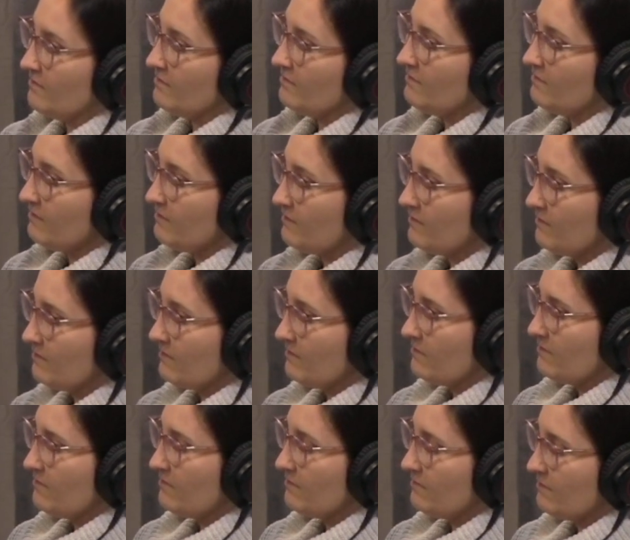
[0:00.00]

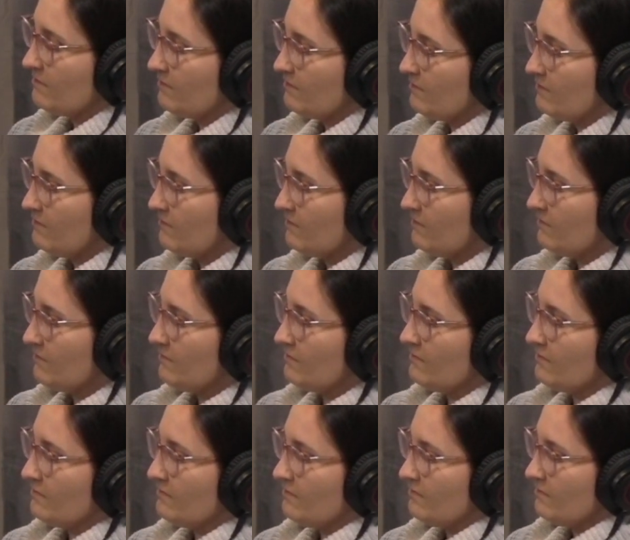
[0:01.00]

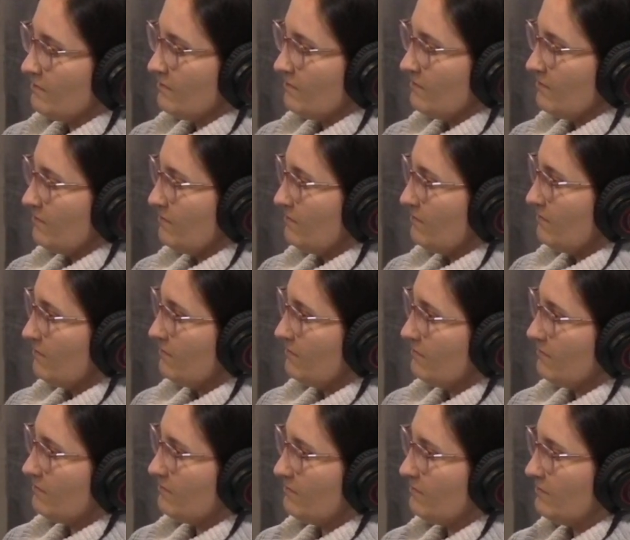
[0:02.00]

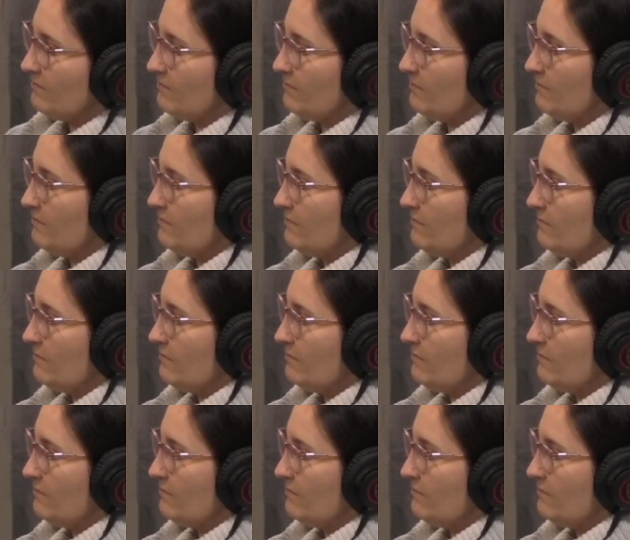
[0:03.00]
(not speaking)